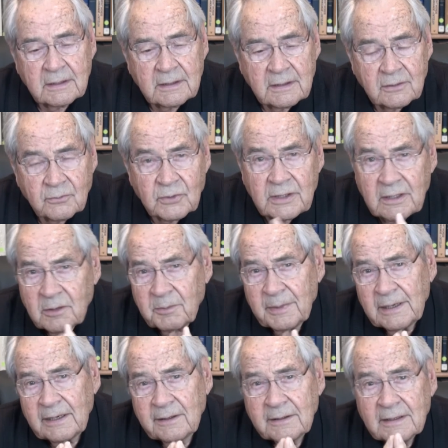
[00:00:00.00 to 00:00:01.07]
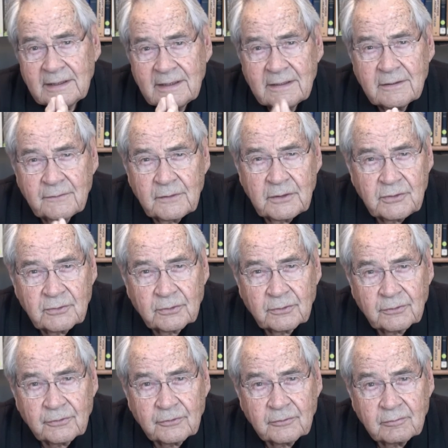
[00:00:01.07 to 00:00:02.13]
You read about
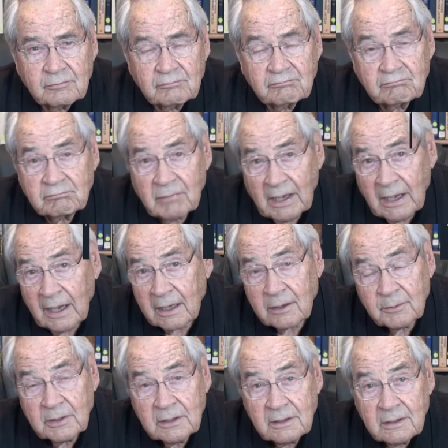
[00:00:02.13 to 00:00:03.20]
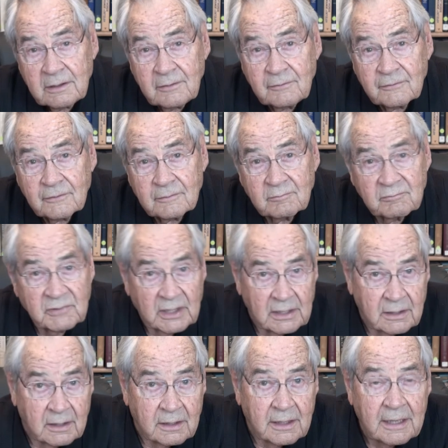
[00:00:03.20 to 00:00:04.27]
individuals Adam and Eve,
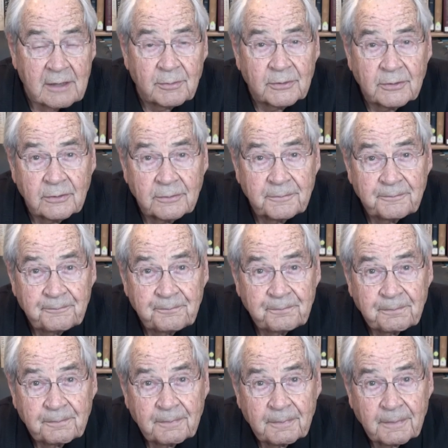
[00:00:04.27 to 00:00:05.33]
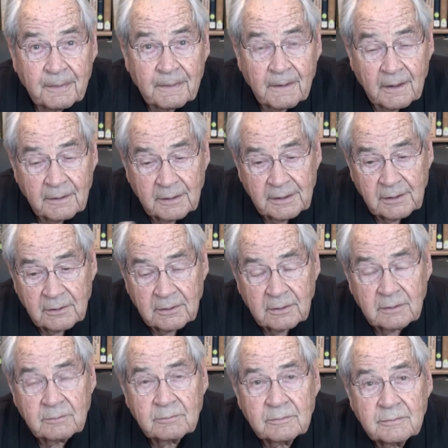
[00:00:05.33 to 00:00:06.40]
Cain and Abel,
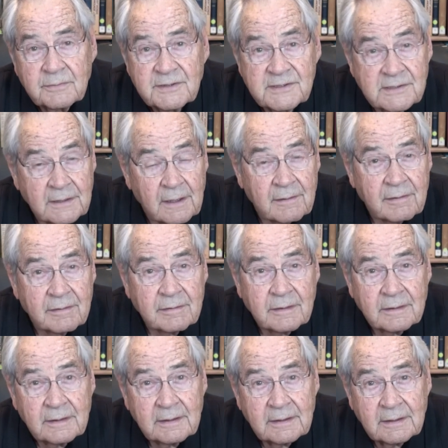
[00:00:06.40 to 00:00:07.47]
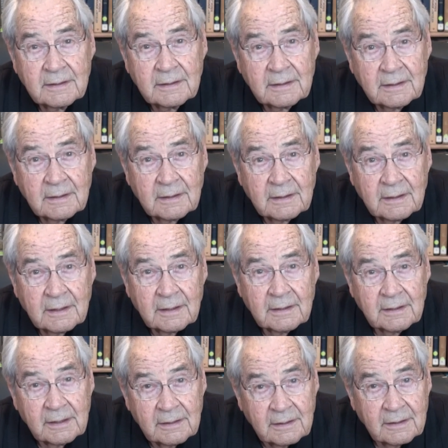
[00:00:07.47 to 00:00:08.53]
later Seth,
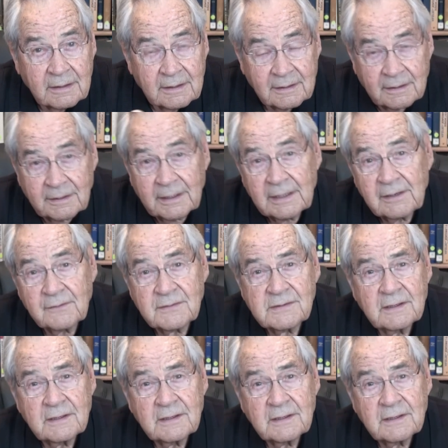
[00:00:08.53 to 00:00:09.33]
and then in the line of